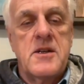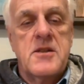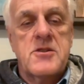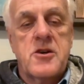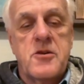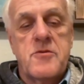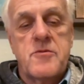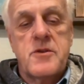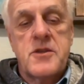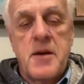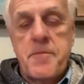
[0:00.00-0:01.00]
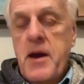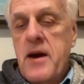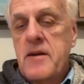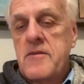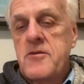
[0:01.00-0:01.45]
So it's not
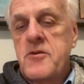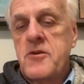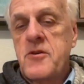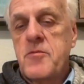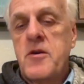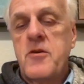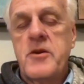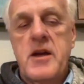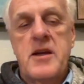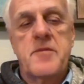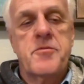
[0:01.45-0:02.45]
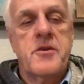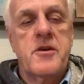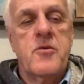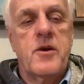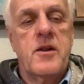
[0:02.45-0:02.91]
bad. You can add up pretty
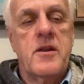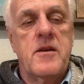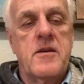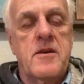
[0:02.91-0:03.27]
quickly.